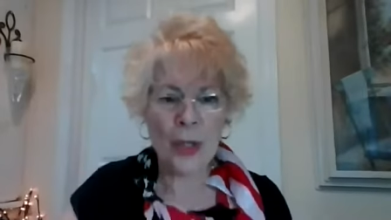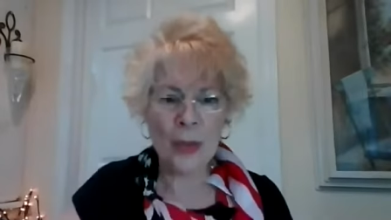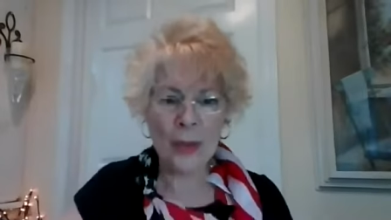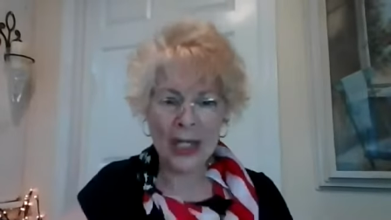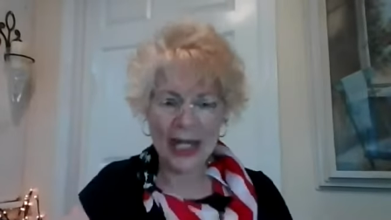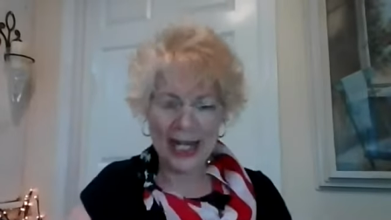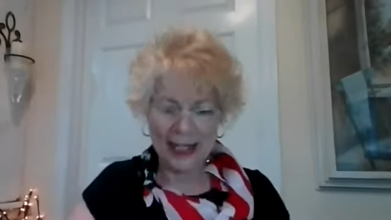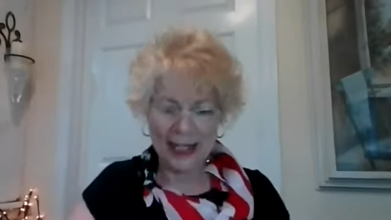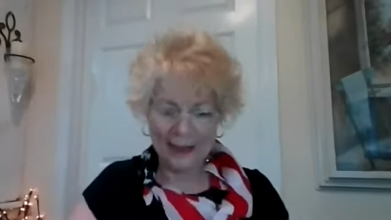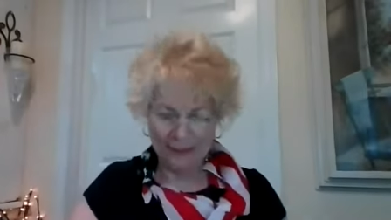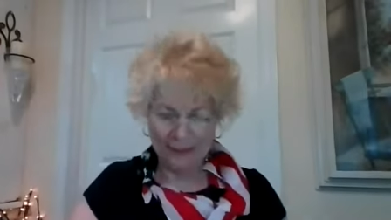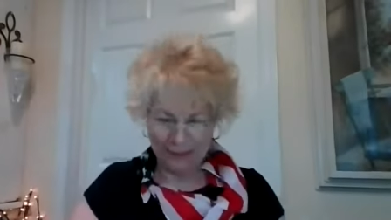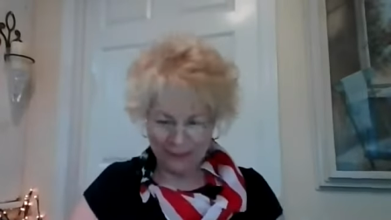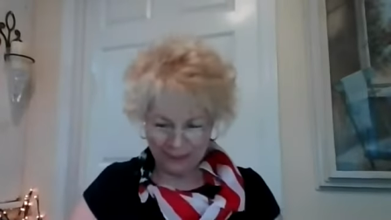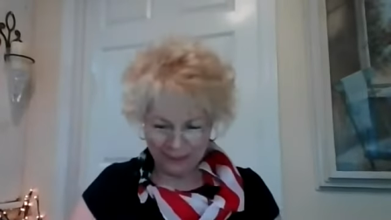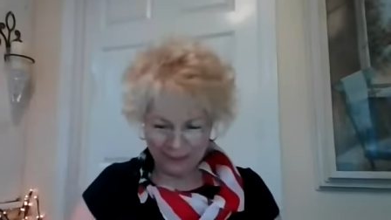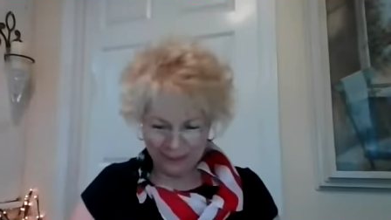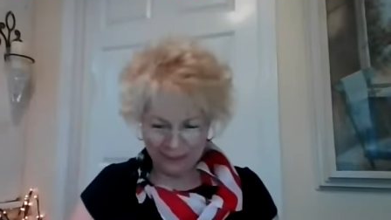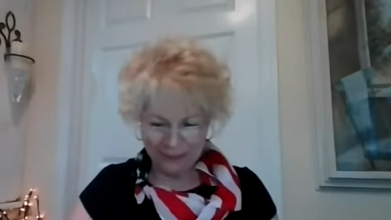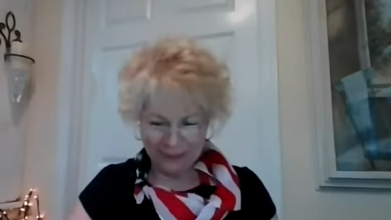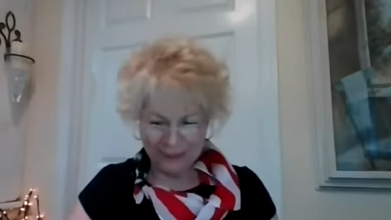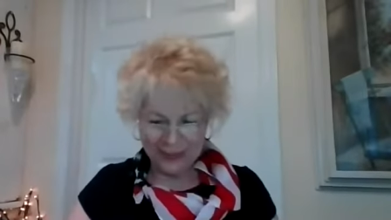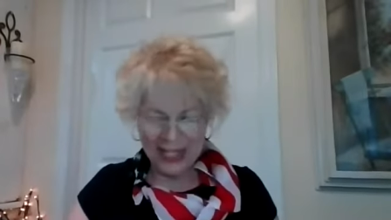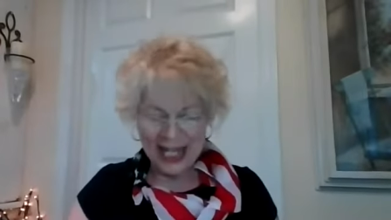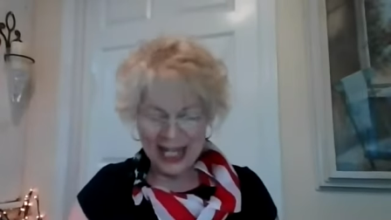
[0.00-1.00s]
Okay.
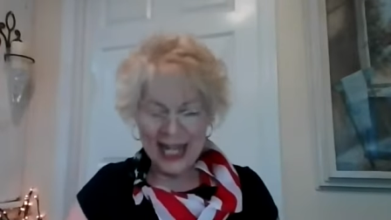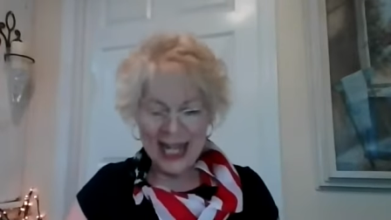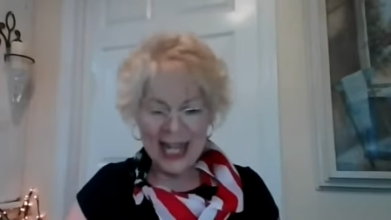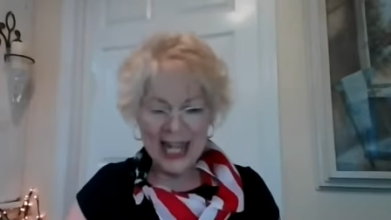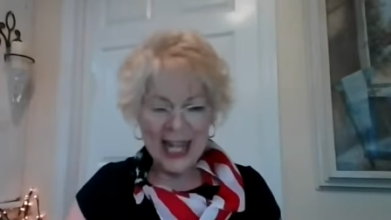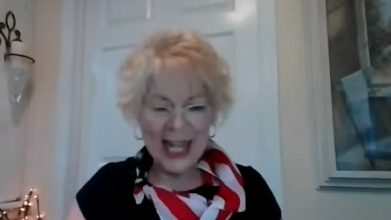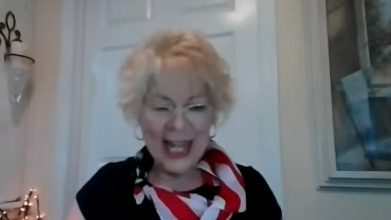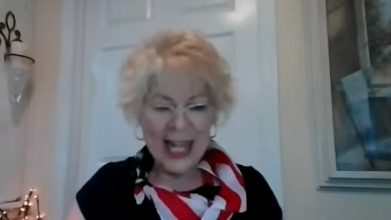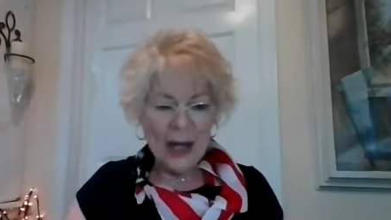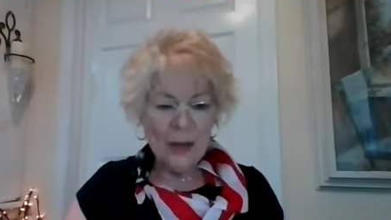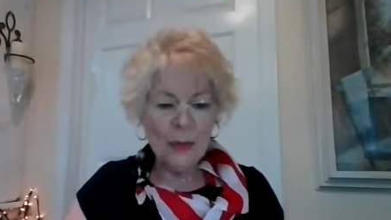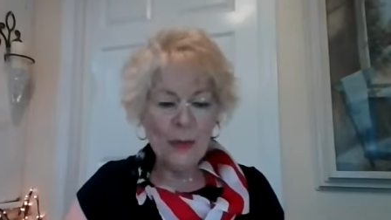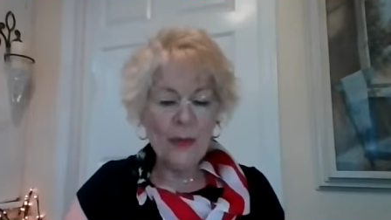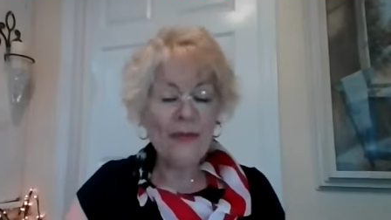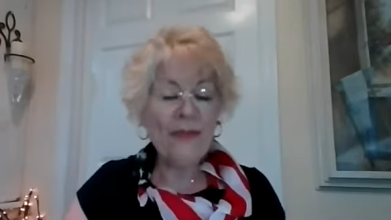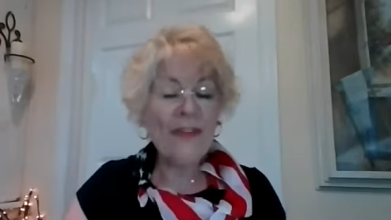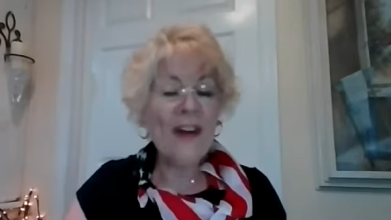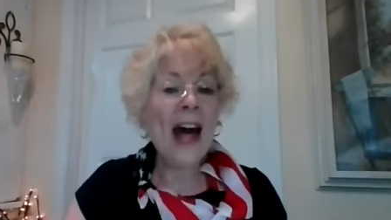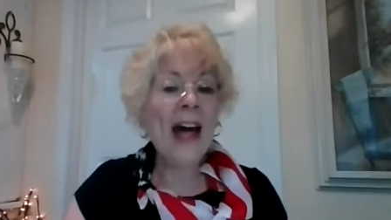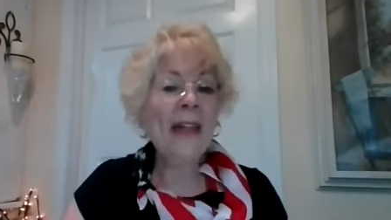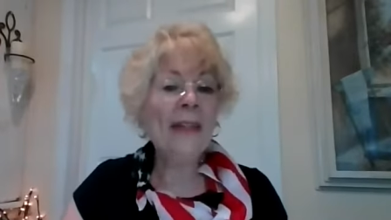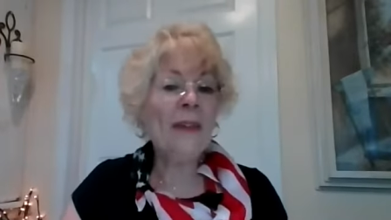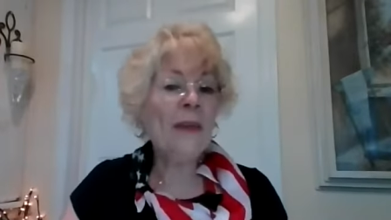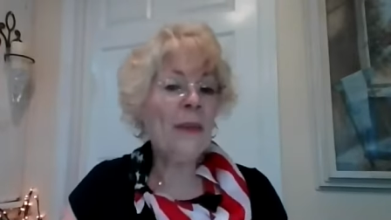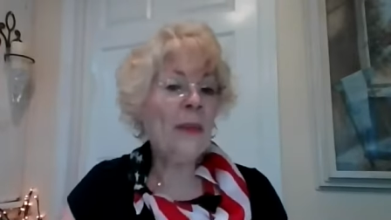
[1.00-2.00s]
Well,
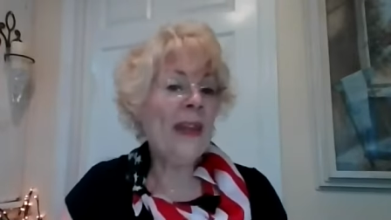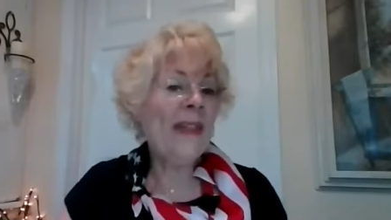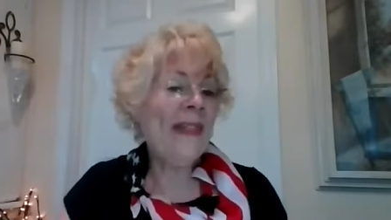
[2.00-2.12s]
Father,